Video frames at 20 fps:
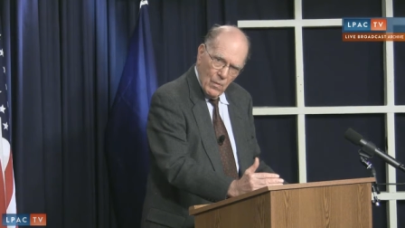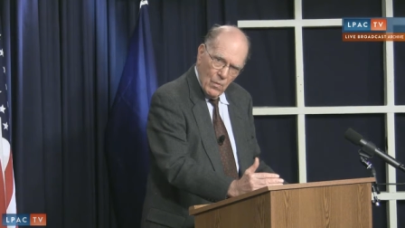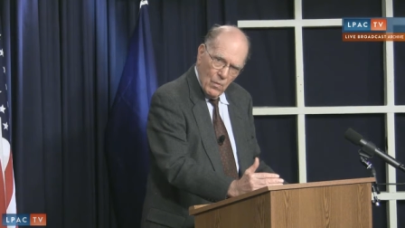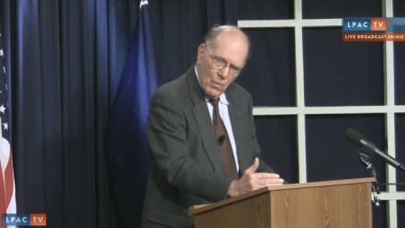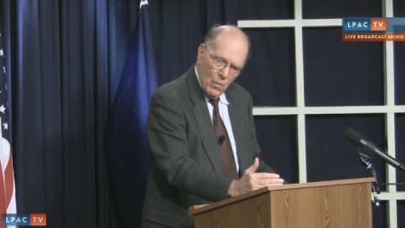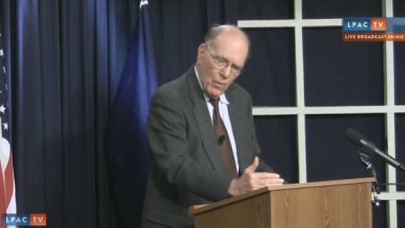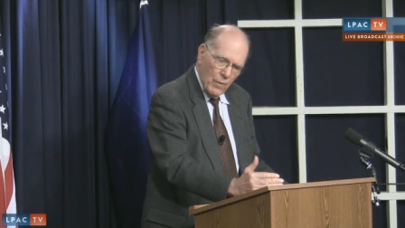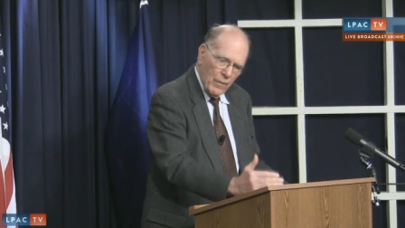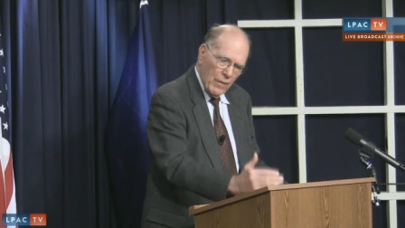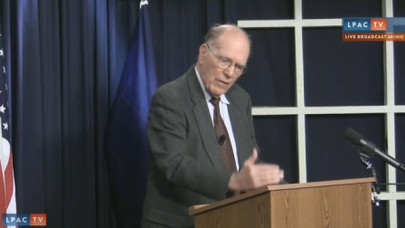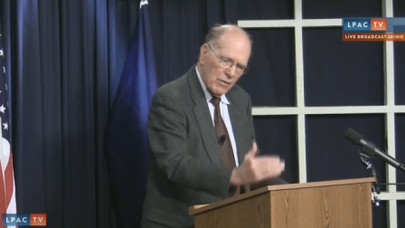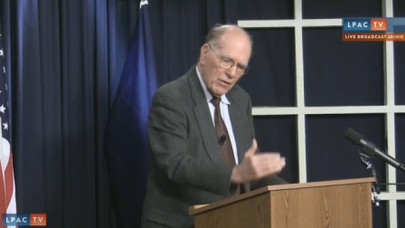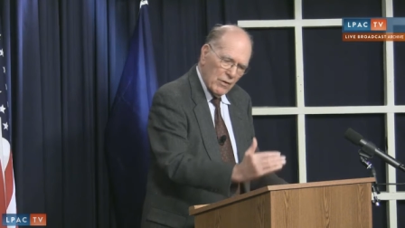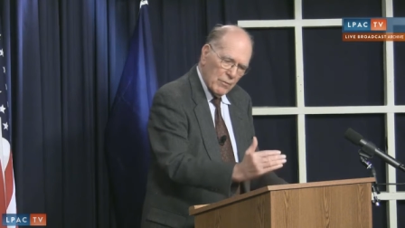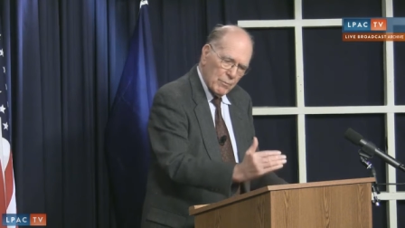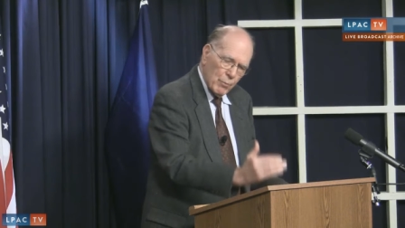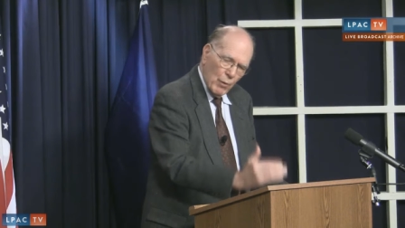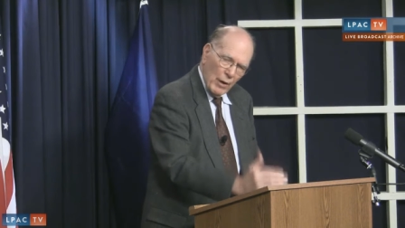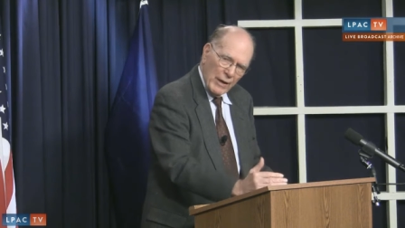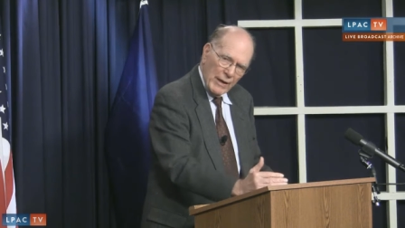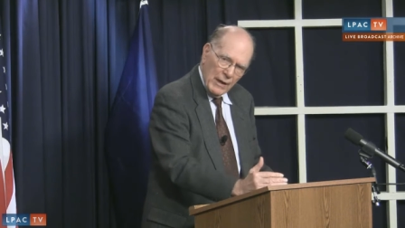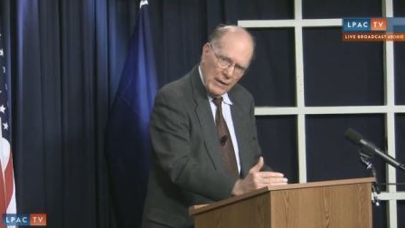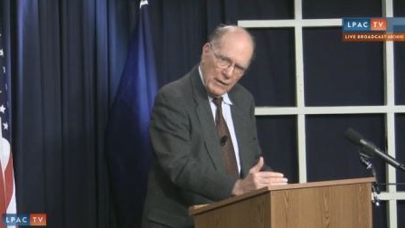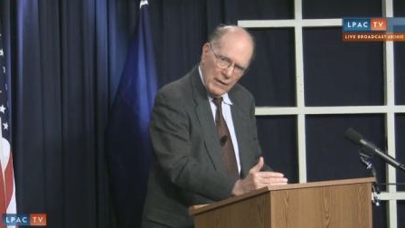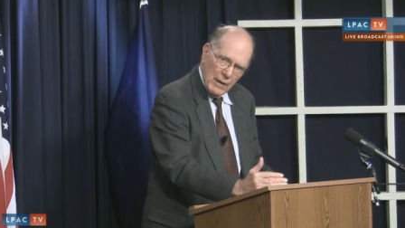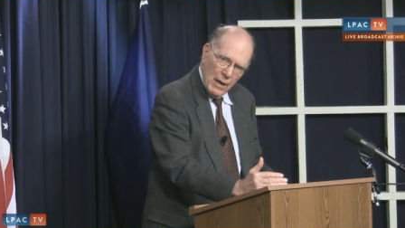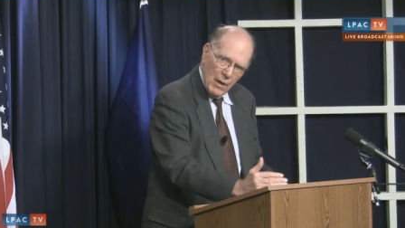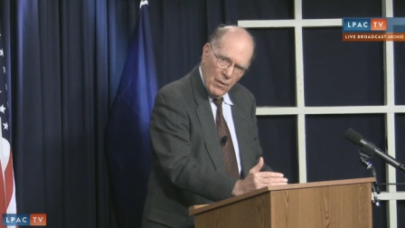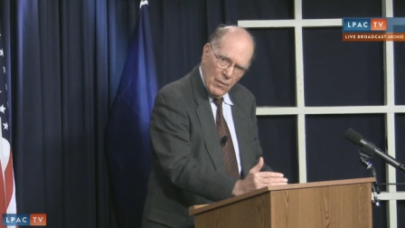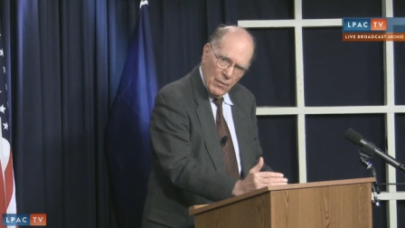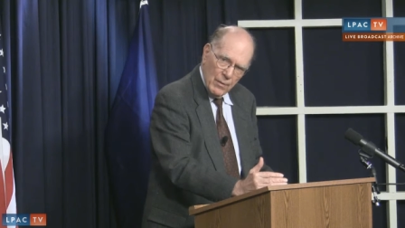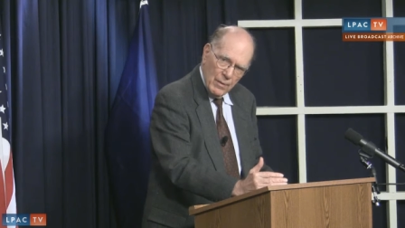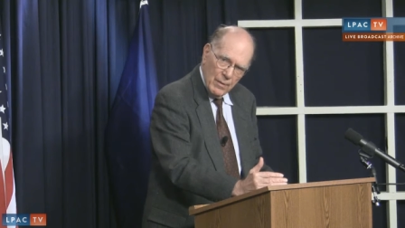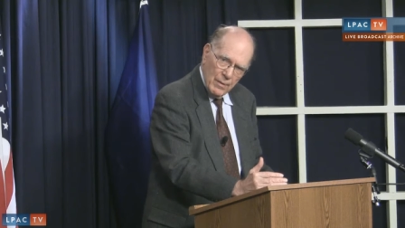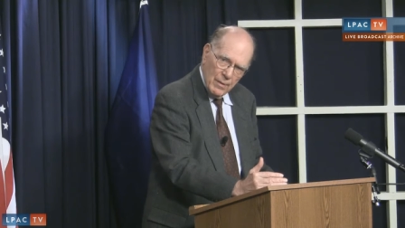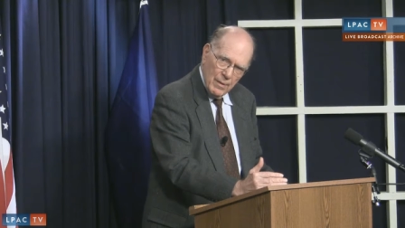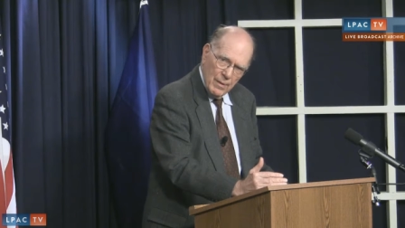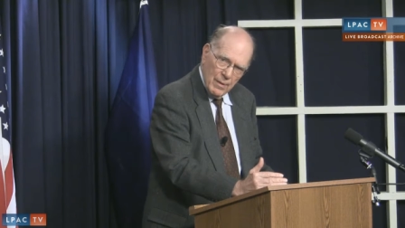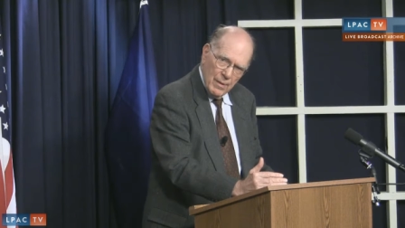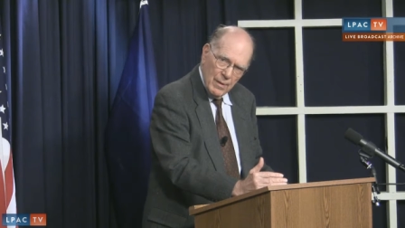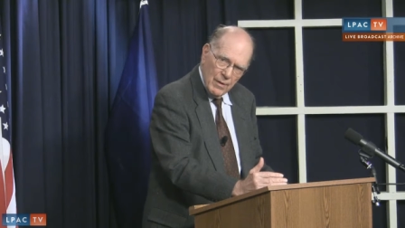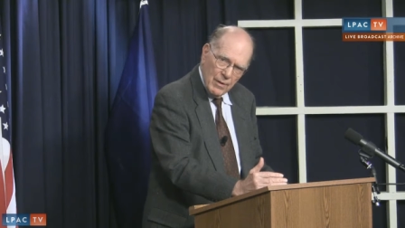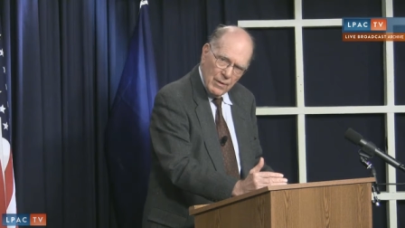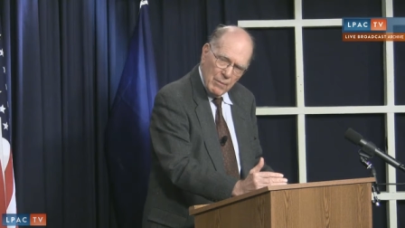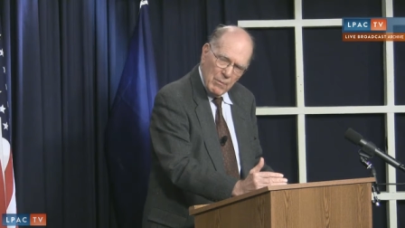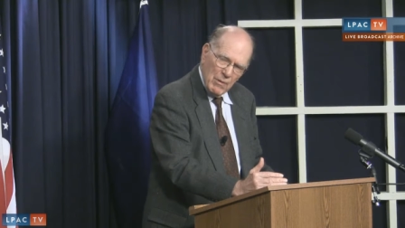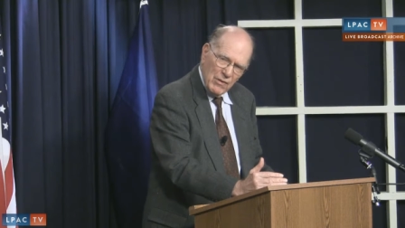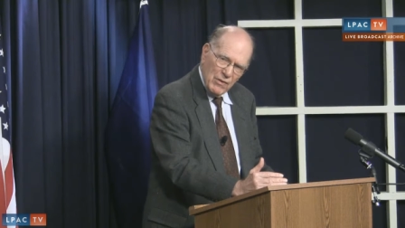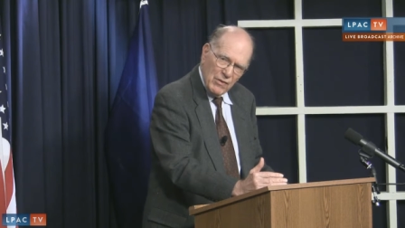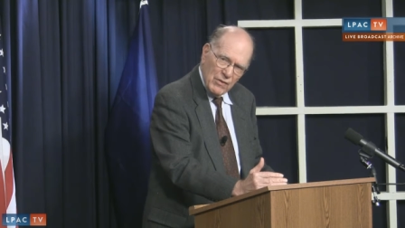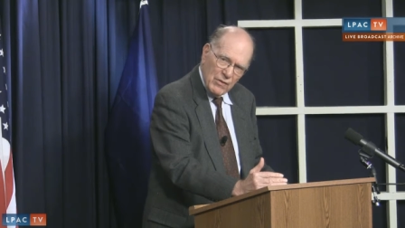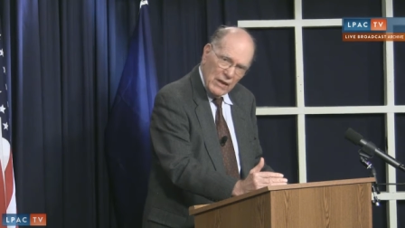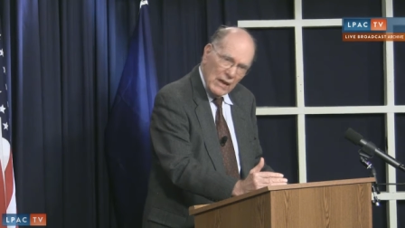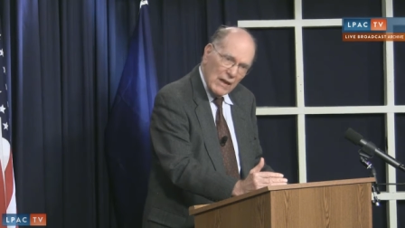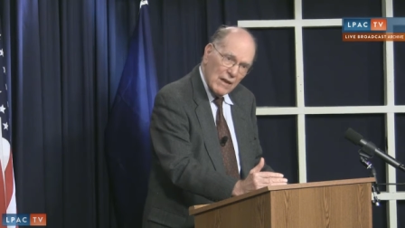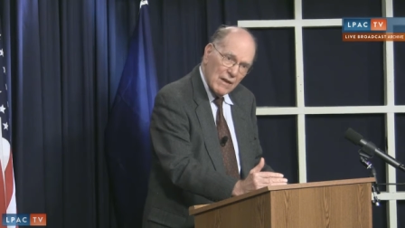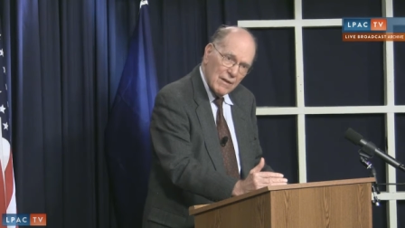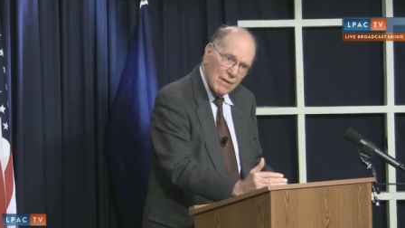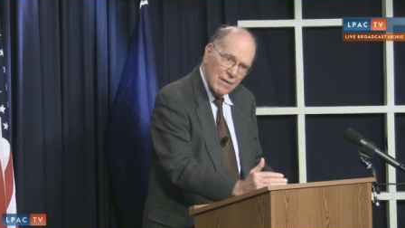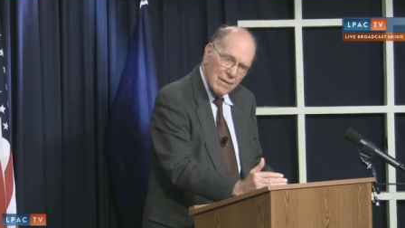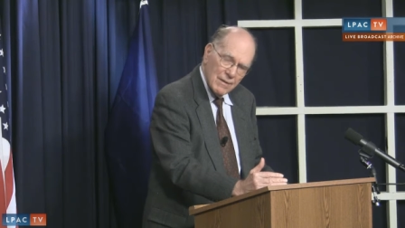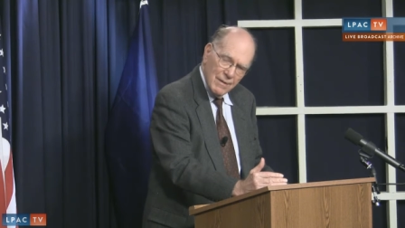where this is breaking down. The mystique